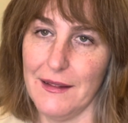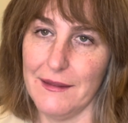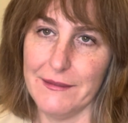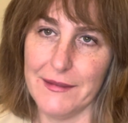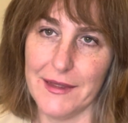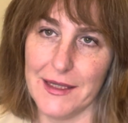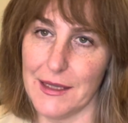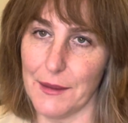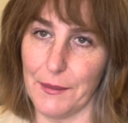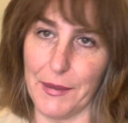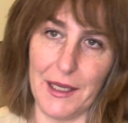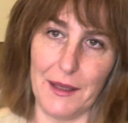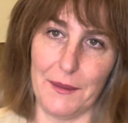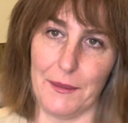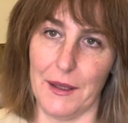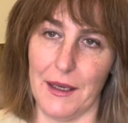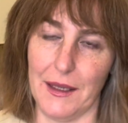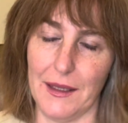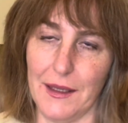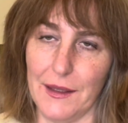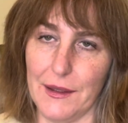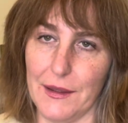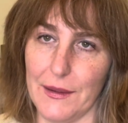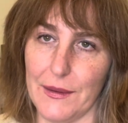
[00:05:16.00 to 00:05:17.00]
debate,
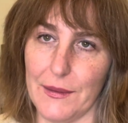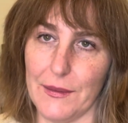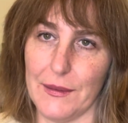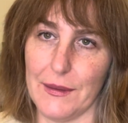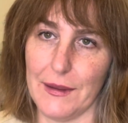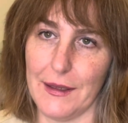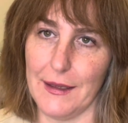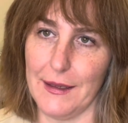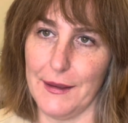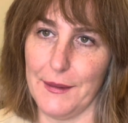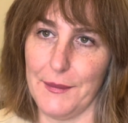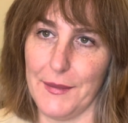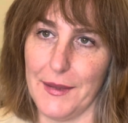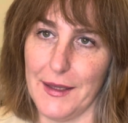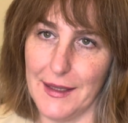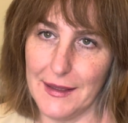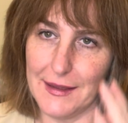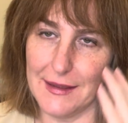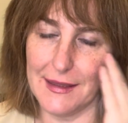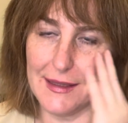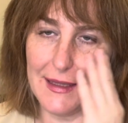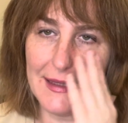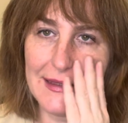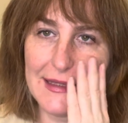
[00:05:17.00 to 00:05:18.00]
you know,
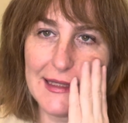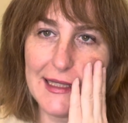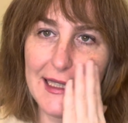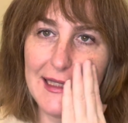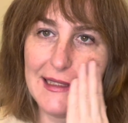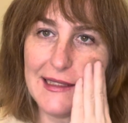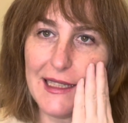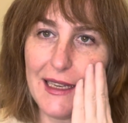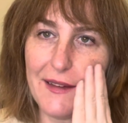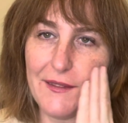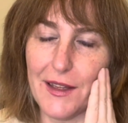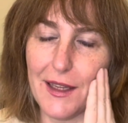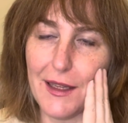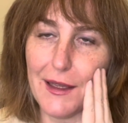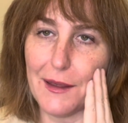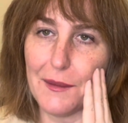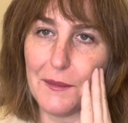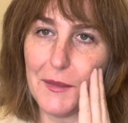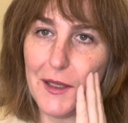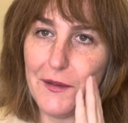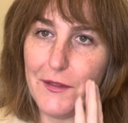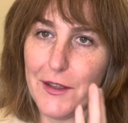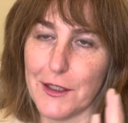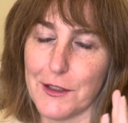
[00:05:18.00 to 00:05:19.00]
it's nice to have that little
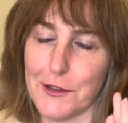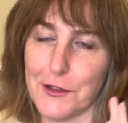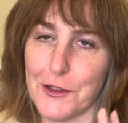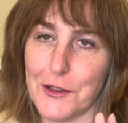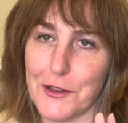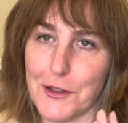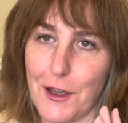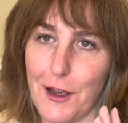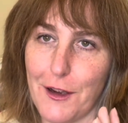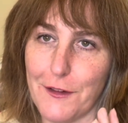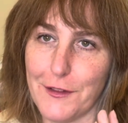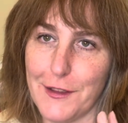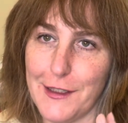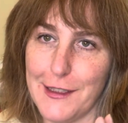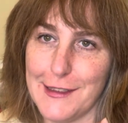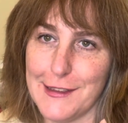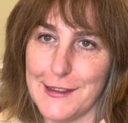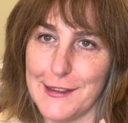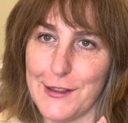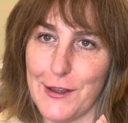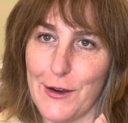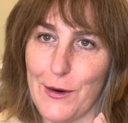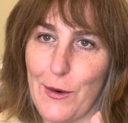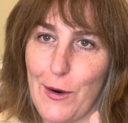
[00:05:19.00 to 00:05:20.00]
bit of extra softness.
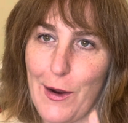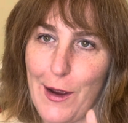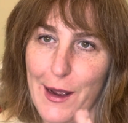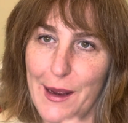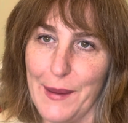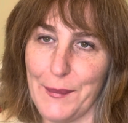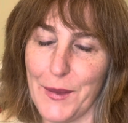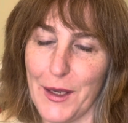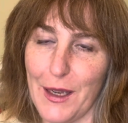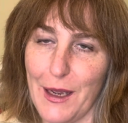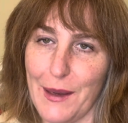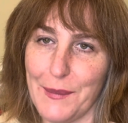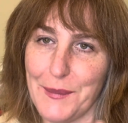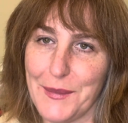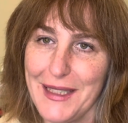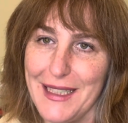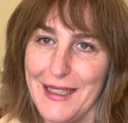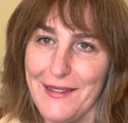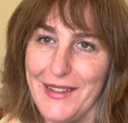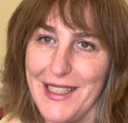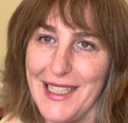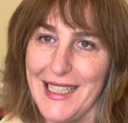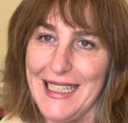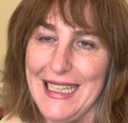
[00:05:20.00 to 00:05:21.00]
So
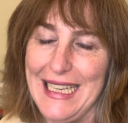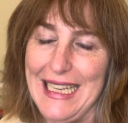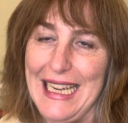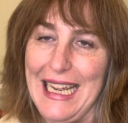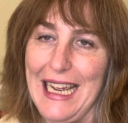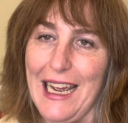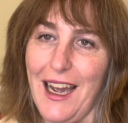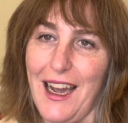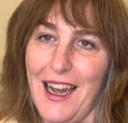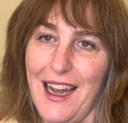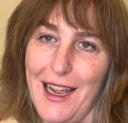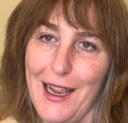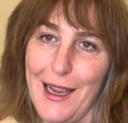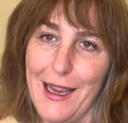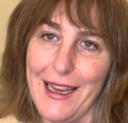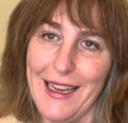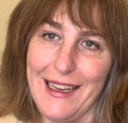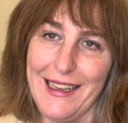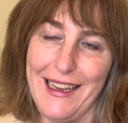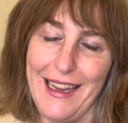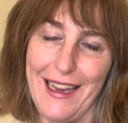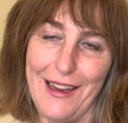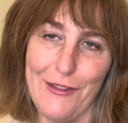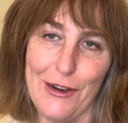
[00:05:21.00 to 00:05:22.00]
I
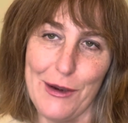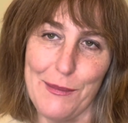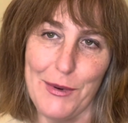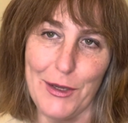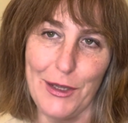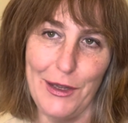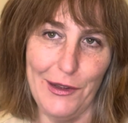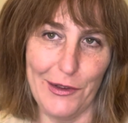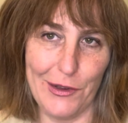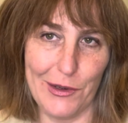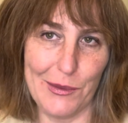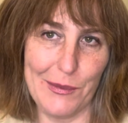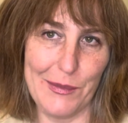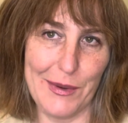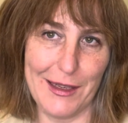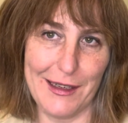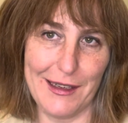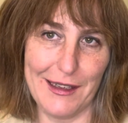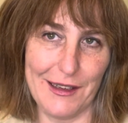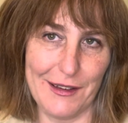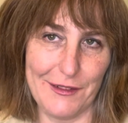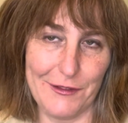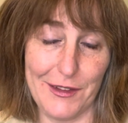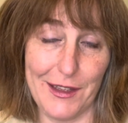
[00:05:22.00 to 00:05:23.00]
gave up a little bit
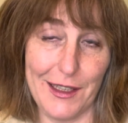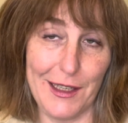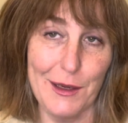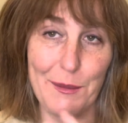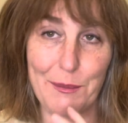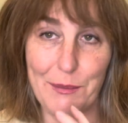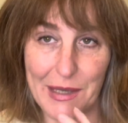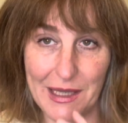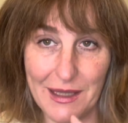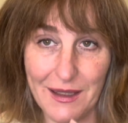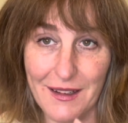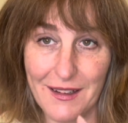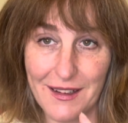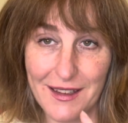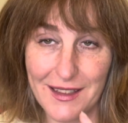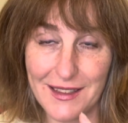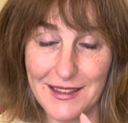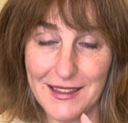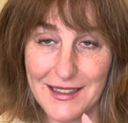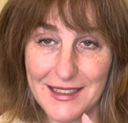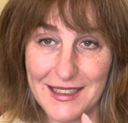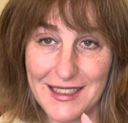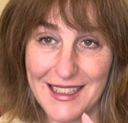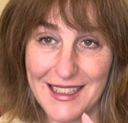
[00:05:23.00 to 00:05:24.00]
of the appearance